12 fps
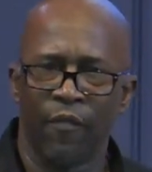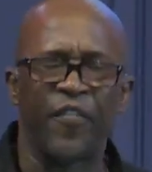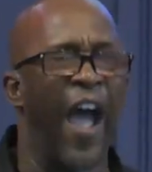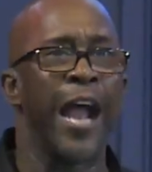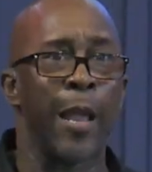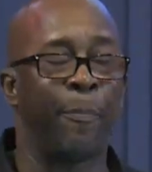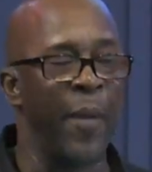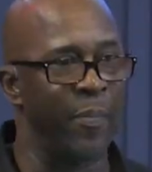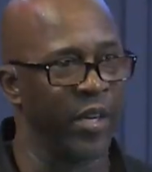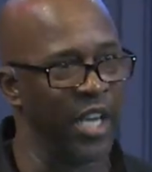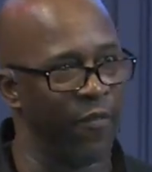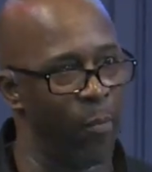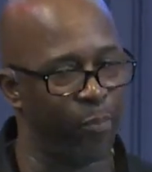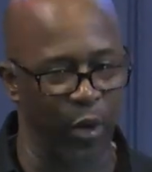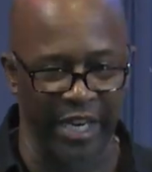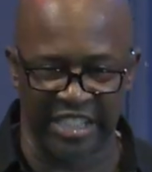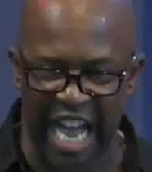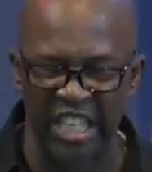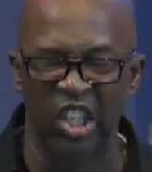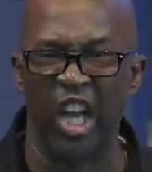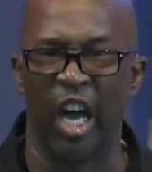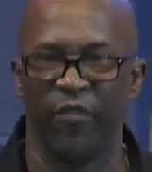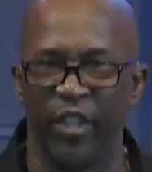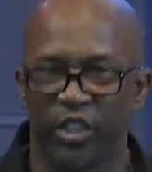30 people giving praise. I
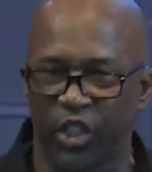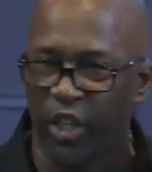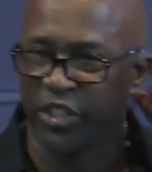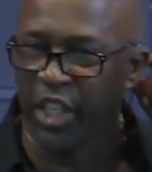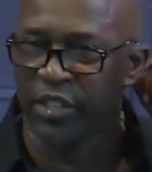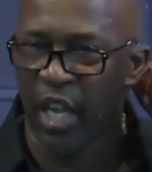love the church.